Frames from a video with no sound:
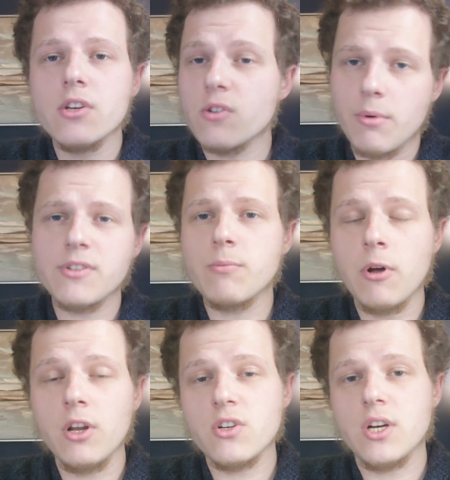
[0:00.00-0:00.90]
So I must
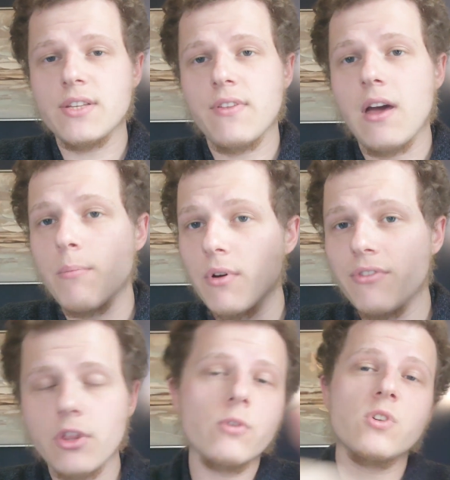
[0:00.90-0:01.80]
apologize for that. But
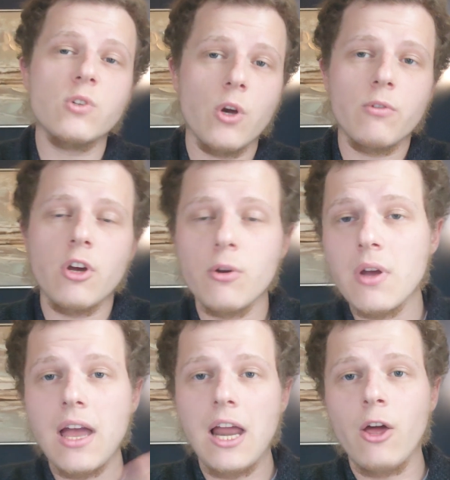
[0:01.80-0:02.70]
for those who don't know,
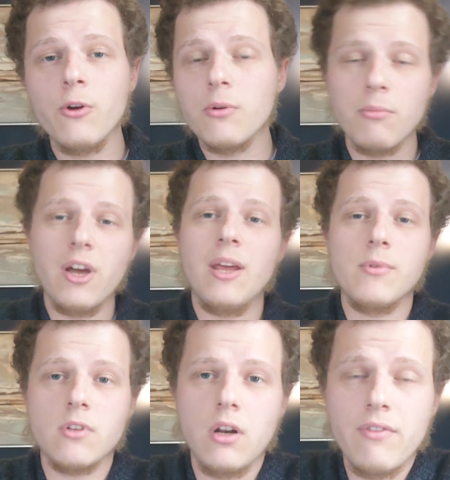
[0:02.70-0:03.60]
hello, my name
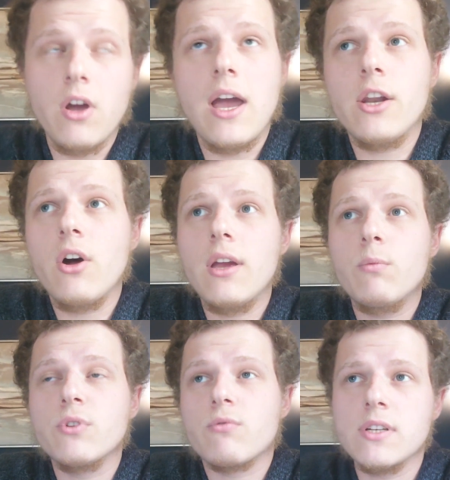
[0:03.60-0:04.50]
is Oliver and I
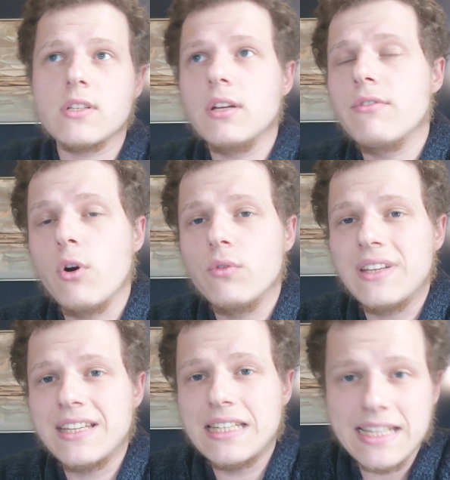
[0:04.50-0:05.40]
was recently involved
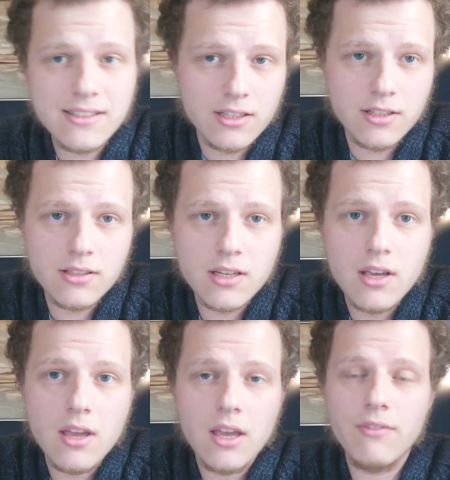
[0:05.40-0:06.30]
in an incident
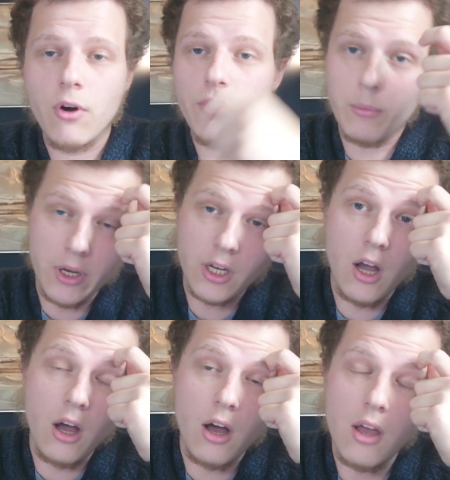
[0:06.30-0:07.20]
involving my
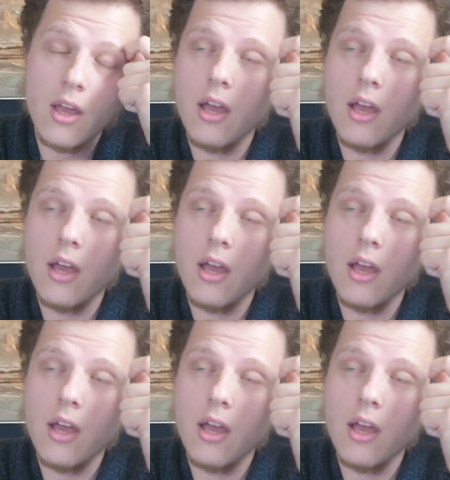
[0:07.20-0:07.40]
car.